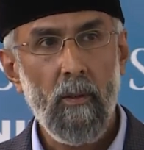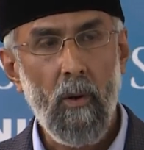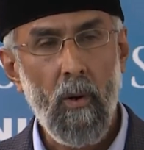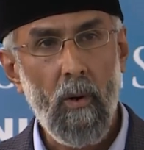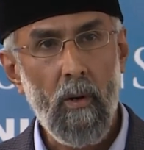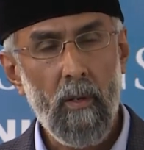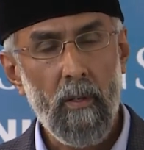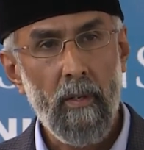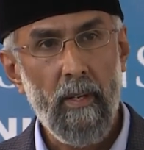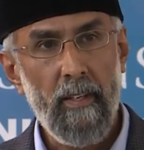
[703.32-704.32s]
Or
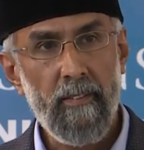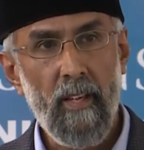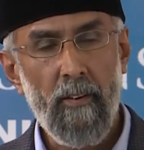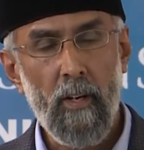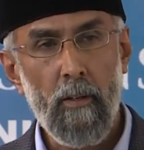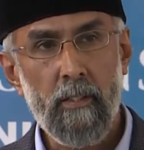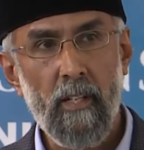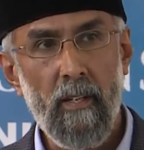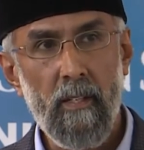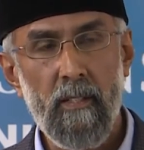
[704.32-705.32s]
is there an
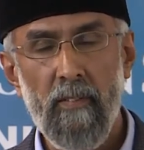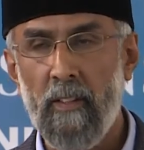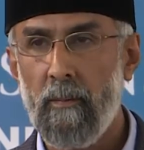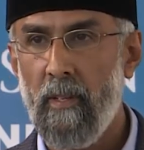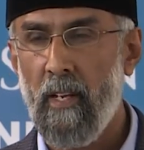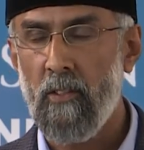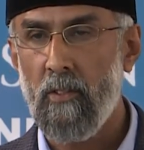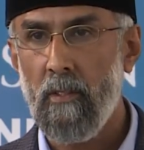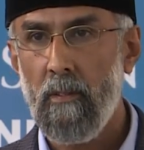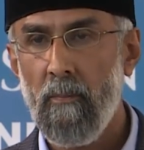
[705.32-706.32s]
alternative
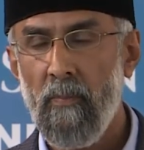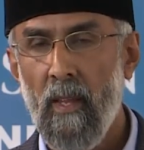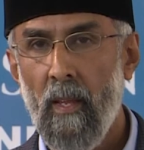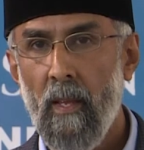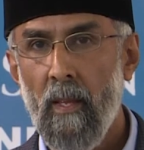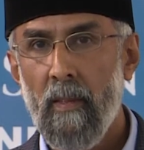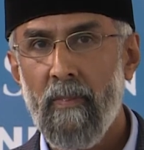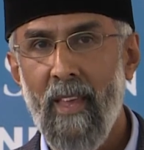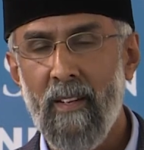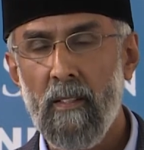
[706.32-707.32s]
explanation
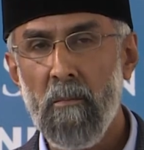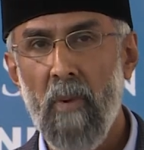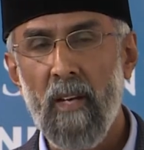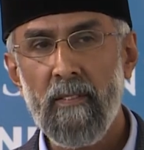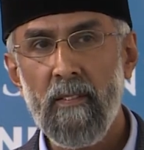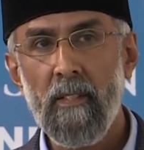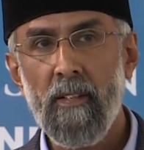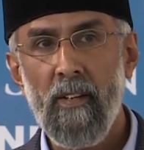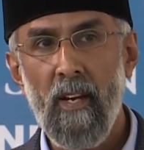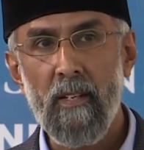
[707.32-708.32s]
that the master
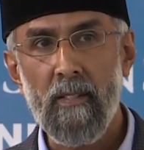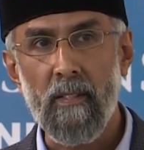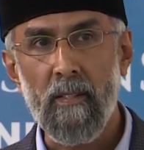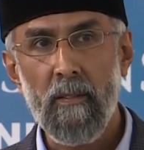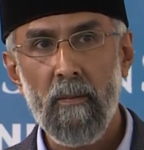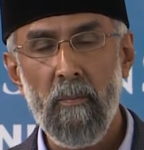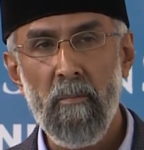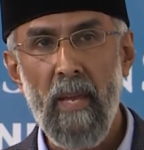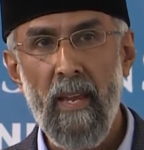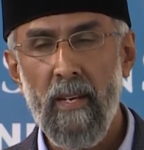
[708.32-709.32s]
creator
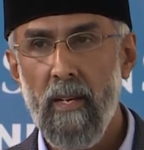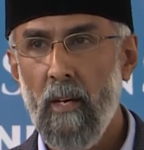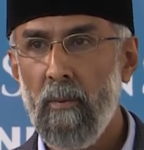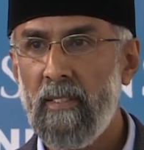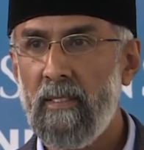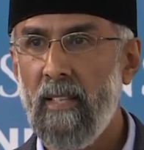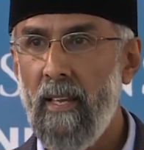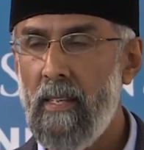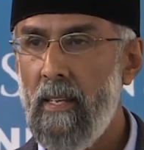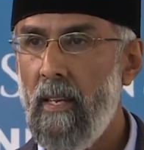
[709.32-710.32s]
made our
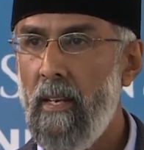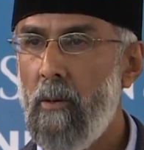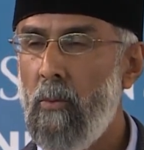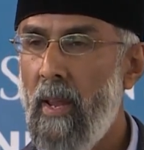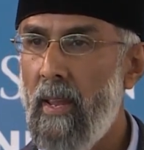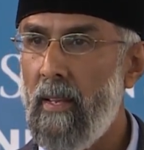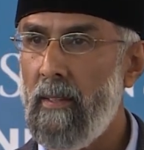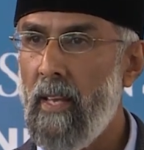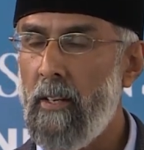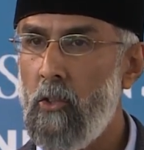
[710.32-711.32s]
psyche in a way
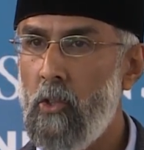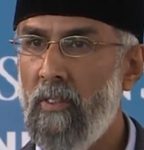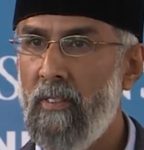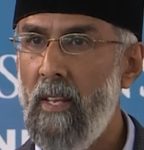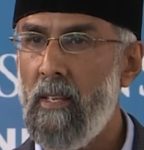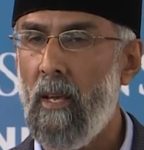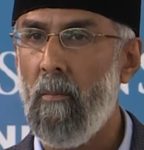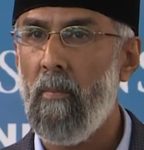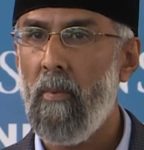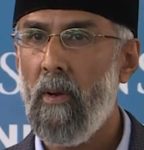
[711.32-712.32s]
that it should seek him?